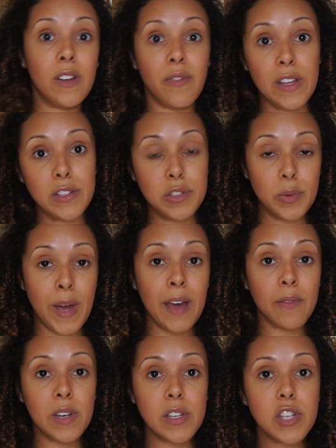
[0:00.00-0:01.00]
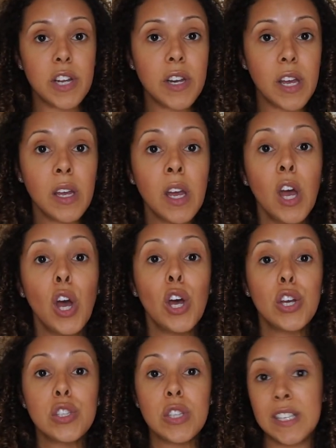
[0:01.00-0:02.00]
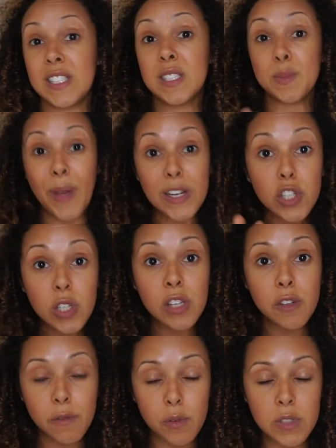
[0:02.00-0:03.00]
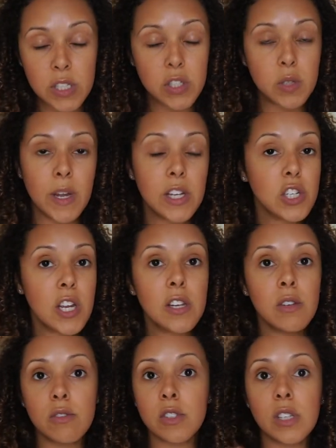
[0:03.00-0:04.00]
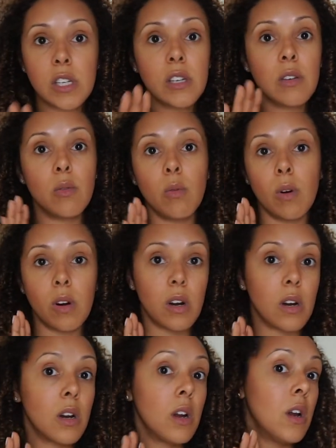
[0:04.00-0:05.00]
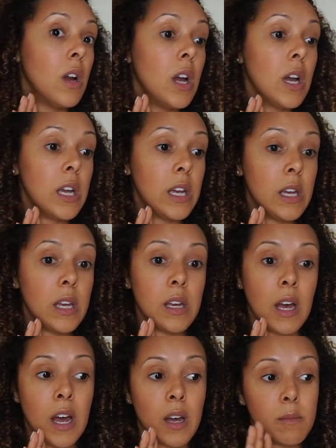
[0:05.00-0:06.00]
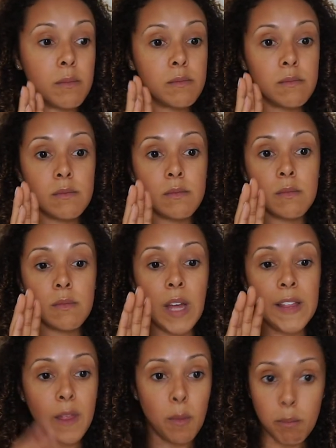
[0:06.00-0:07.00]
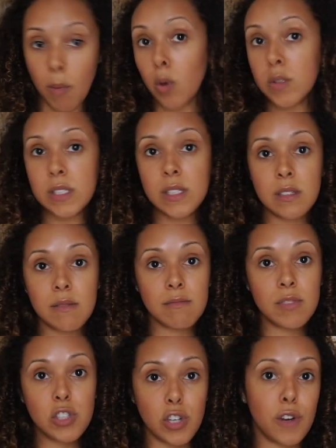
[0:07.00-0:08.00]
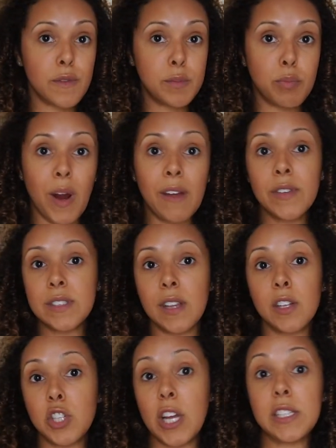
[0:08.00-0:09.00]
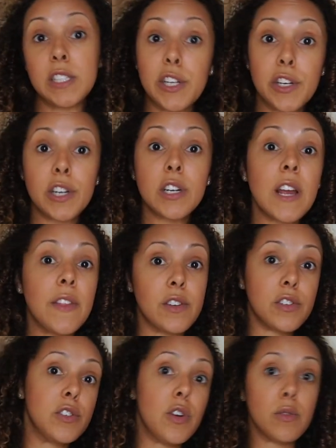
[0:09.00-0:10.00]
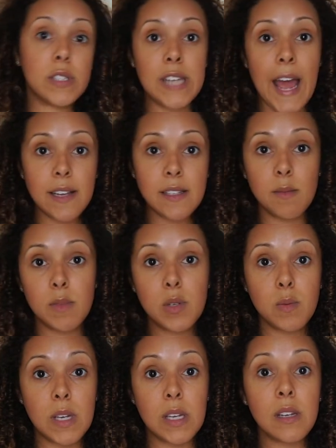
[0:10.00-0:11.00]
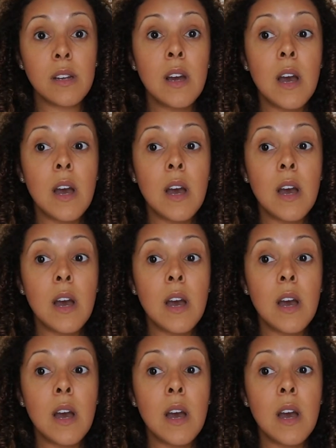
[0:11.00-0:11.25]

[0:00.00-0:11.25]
if I do have an agenda, especially in the food situation. Usually you are at the most served breakfast, lunch, and dinner, and there's no snacks in between.